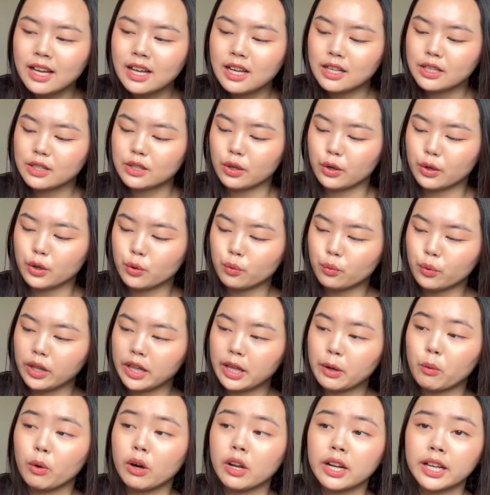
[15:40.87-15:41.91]
So you
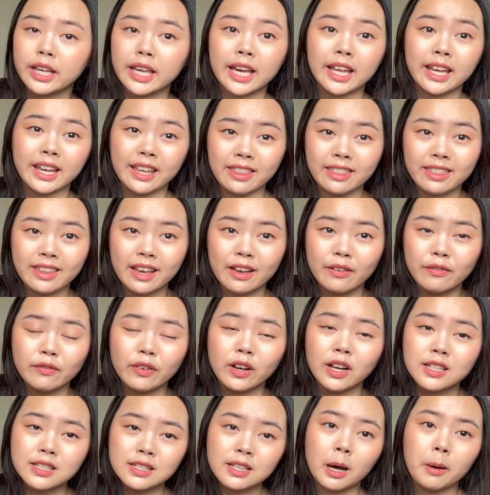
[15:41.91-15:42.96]
really want to get in there
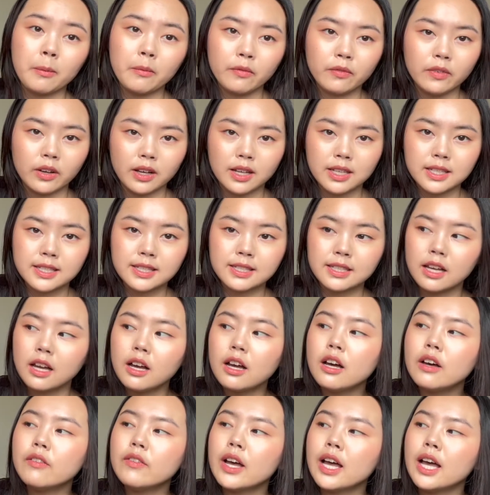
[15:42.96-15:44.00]
first come, first
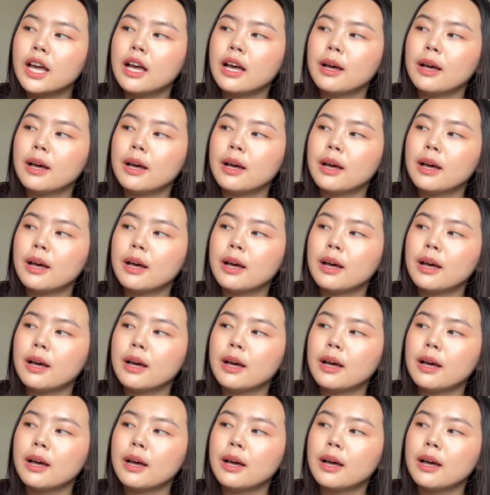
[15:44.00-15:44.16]
serve.